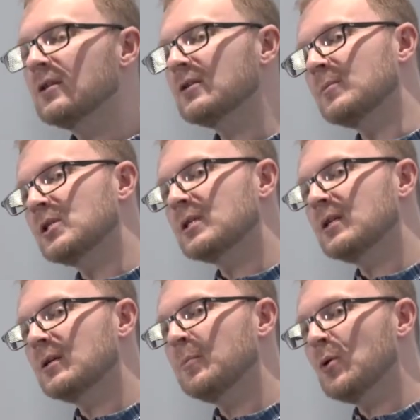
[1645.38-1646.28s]
So I'm just
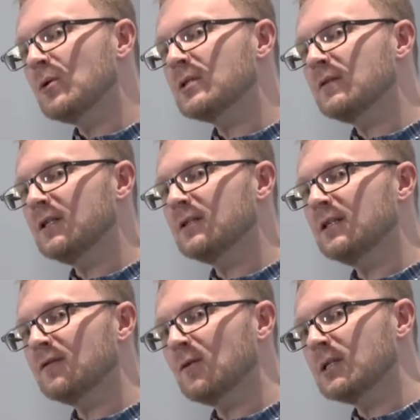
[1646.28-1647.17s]
going to pause the video
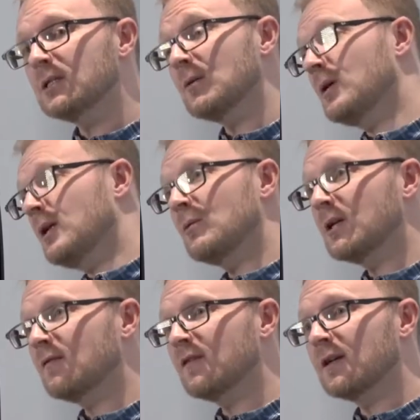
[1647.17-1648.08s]
here for 1 sec while I
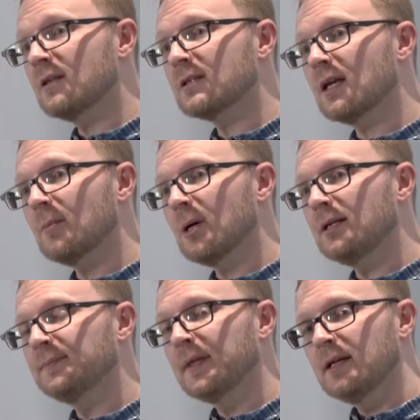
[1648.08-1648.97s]
reconfigure this calibrator,